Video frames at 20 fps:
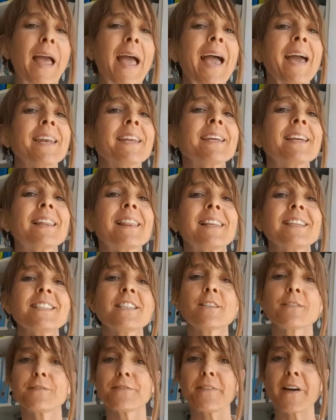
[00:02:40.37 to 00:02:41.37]
adding at
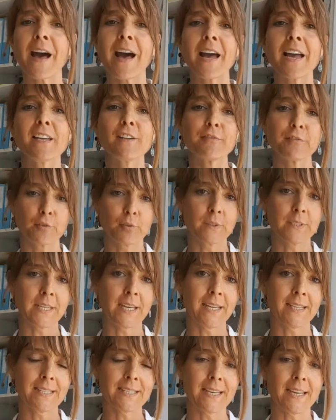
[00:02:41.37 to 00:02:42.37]
least 5 to
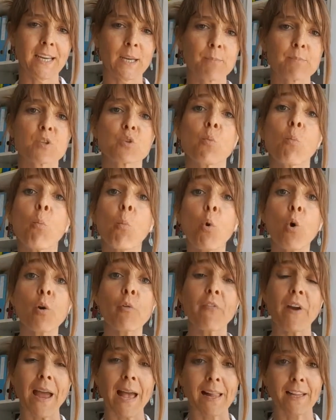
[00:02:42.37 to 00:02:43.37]
10 times more
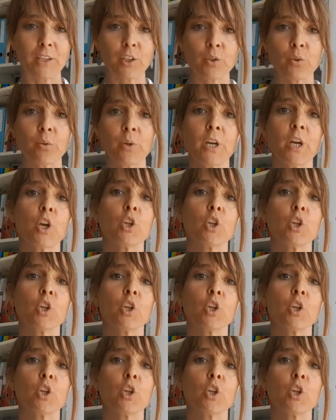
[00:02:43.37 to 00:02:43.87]
value